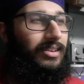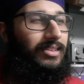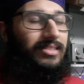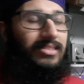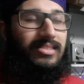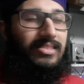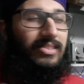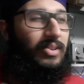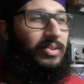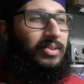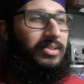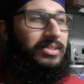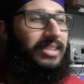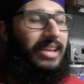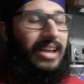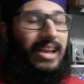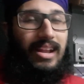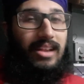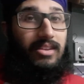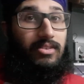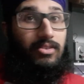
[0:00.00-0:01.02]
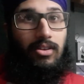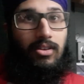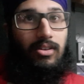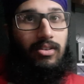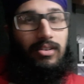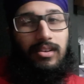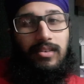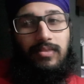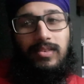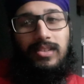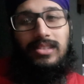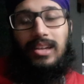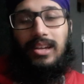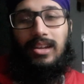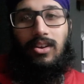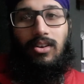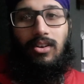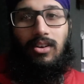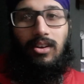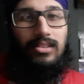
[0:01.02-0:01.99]
so sad, and if it's
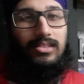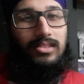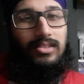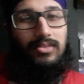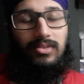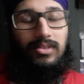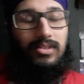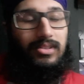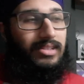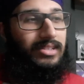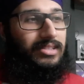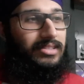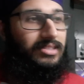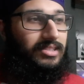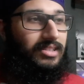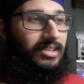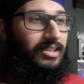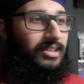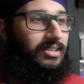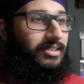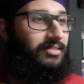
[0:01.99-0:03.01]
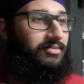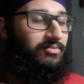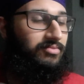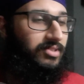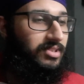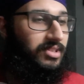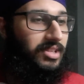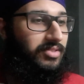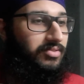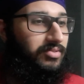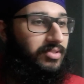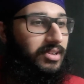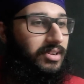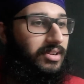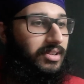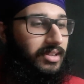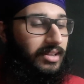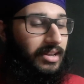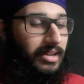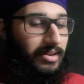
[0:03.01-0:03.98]
like, oh, it's a realistic, really
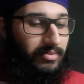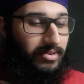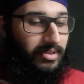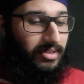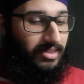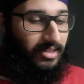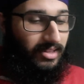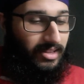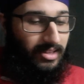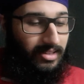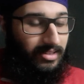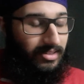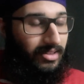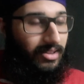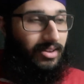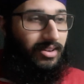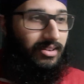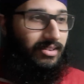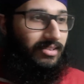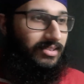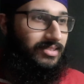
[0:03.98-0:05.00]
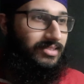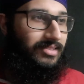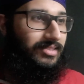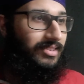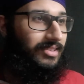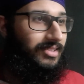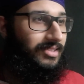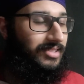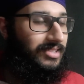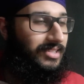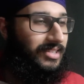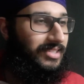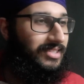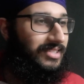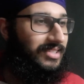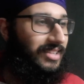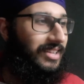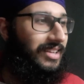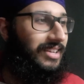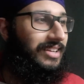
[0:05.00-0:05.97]
real and everything, no, it's
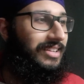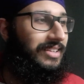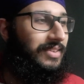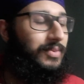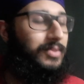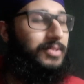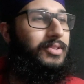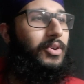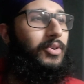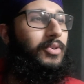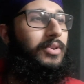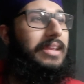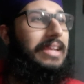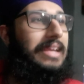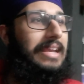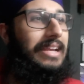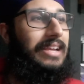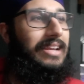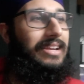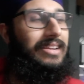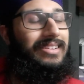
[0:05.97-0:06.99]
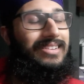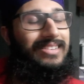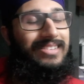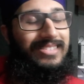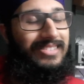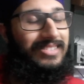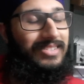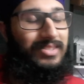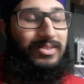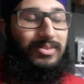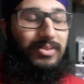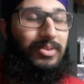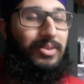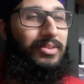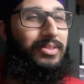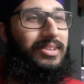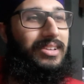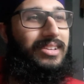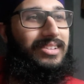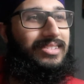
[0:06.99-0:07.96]
just, there was no need to do all
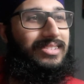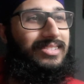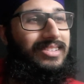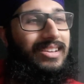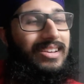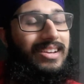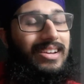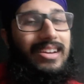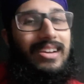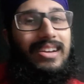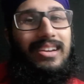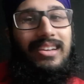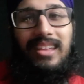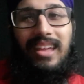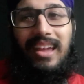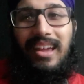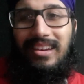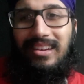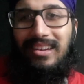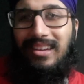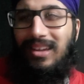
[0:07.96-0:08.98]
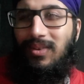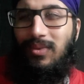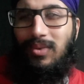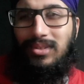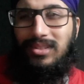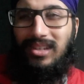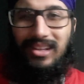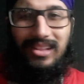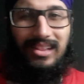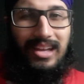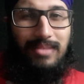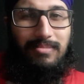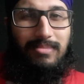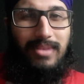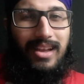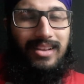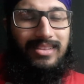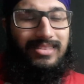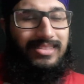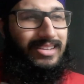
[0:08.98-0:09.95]
this. The ending wasn't
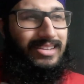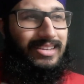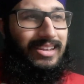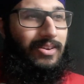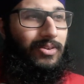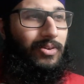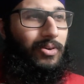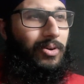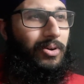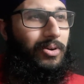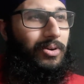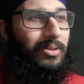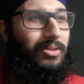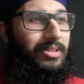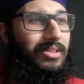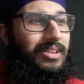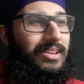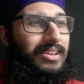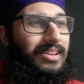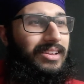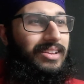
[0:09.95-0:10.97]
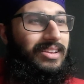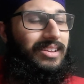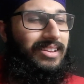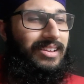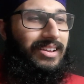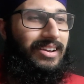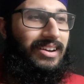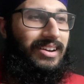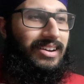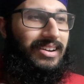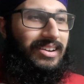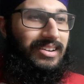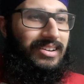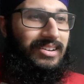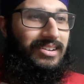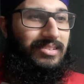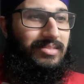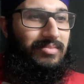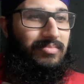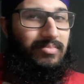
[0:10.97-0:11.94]
climactic at all.
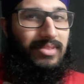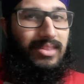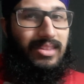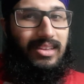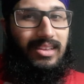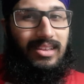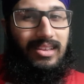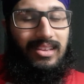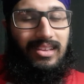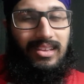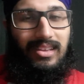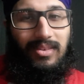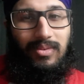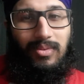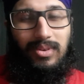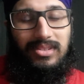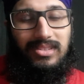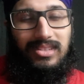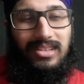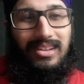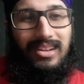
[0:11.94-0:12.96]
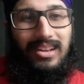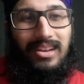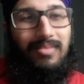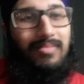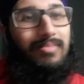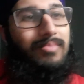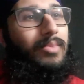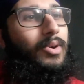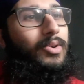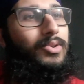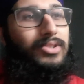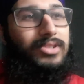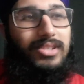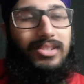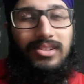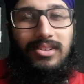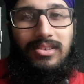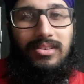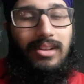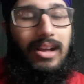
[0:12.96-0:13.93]
It wasn't
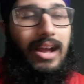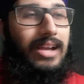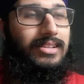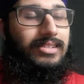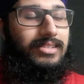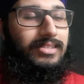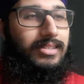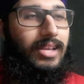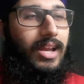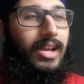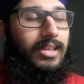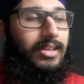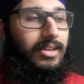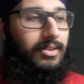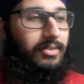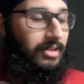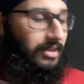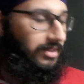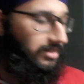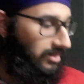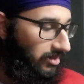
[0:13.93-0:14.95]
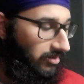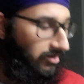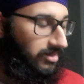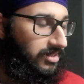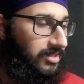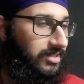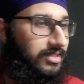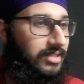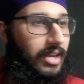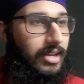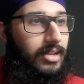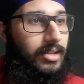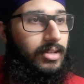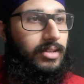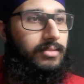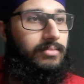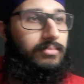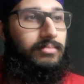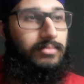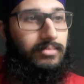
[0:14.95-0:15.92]
emotional. I just sat here, like, literally just sat
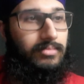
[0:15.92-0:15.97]
here.